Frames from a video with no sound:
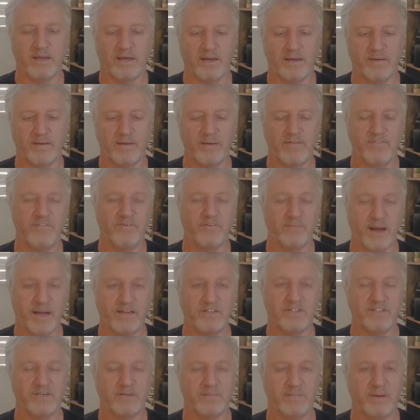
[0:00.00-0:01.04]

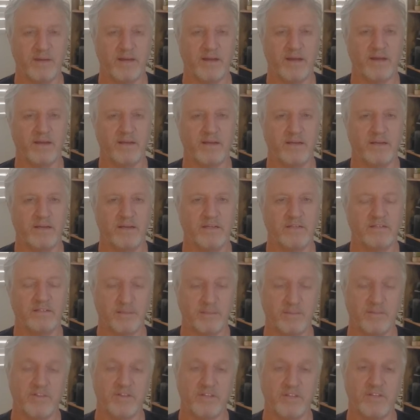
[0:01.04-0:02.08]
information about some
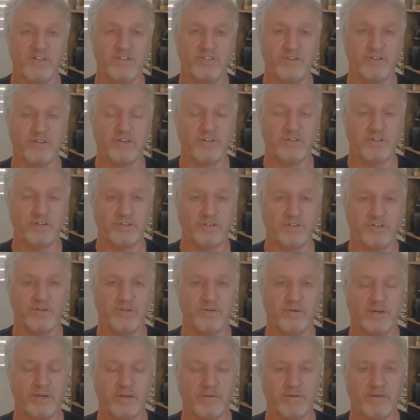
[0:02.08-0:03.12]
of the things you can do
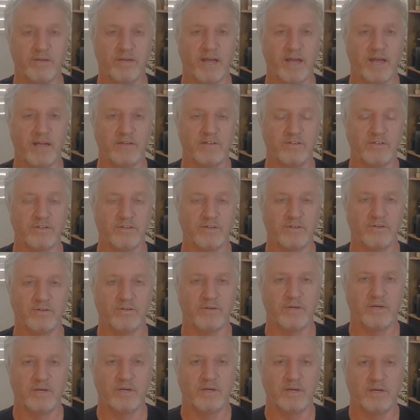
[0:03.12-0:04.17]
in regard to
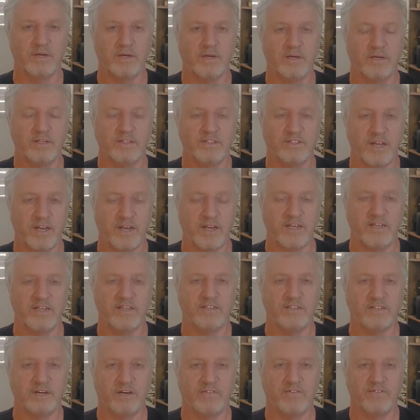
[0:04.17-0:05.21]
setting
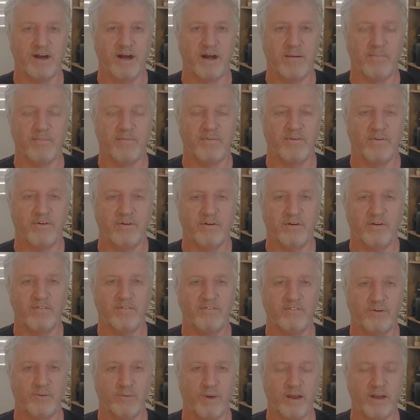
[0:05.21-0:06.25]
yourself up
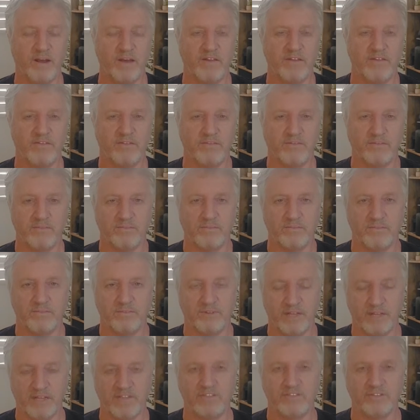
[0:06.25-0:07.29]
for when
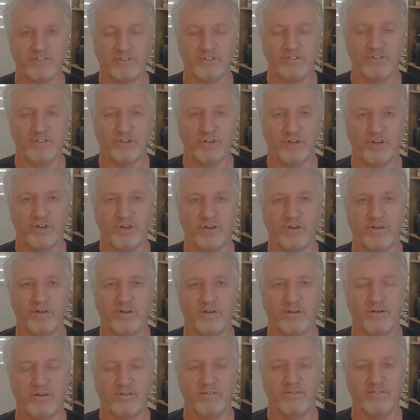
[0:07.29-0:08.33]
things do turn
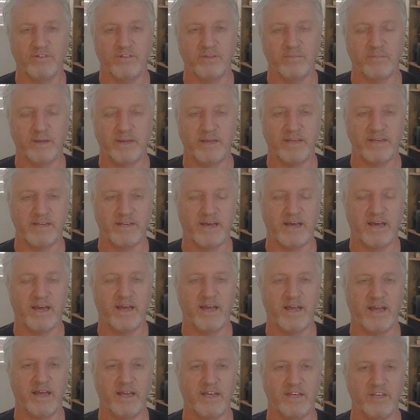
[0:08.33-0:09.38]
for the better,
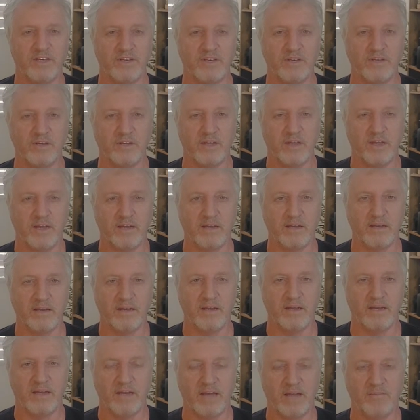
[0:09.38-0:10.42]
and
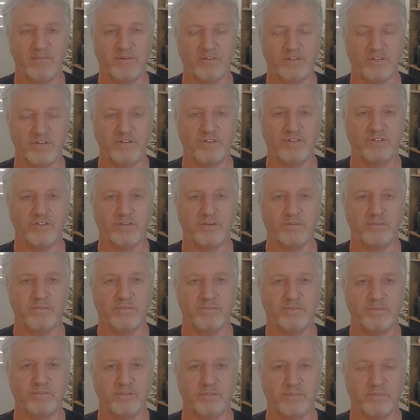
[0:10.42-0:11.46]
enabling you to
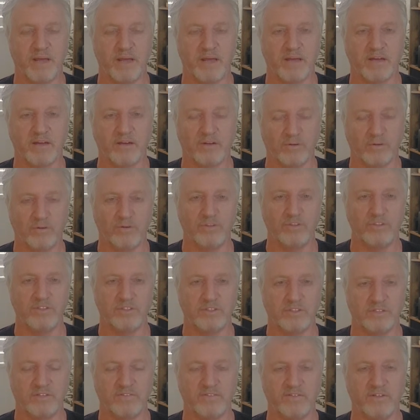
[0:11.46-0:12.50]
be able to launch
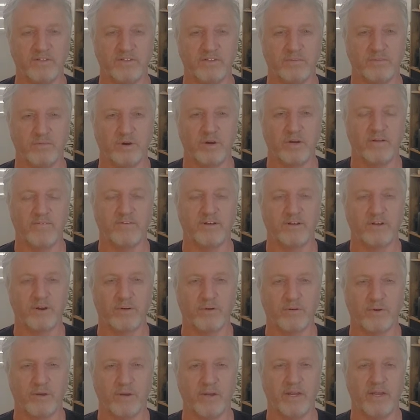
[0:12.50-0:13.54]
yourself into whatever
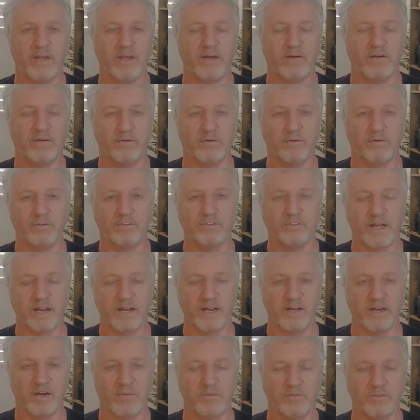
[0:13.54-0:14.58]
career or
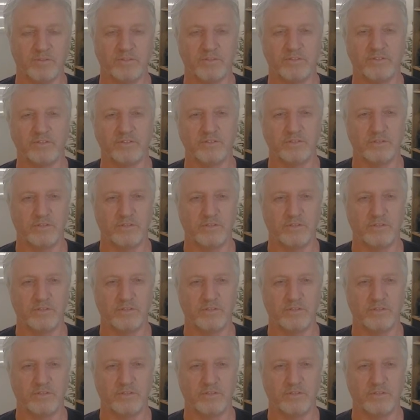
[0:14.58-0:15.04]
study options